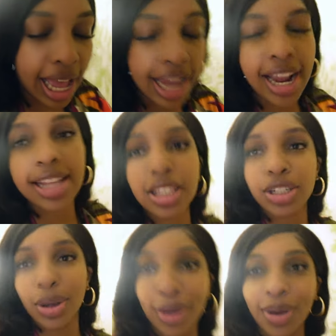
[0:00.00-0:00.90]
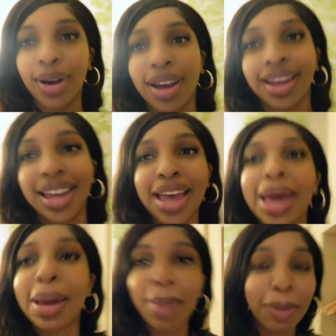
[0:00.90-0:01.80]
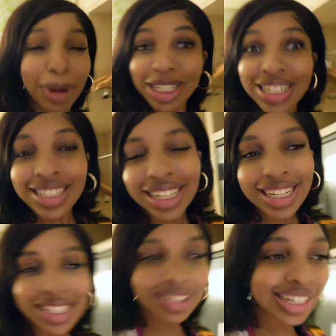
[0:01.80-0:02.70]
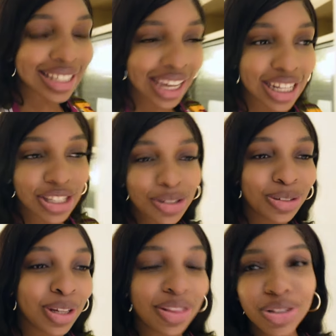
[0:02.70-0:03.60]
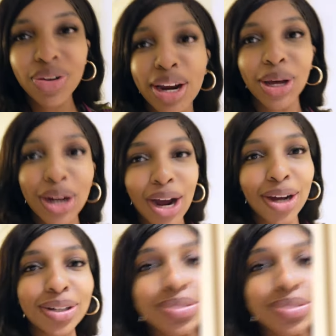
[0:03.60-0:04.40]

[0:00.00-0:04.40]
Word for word: I got to show y'all my purchases. So let's get into the try-on haul.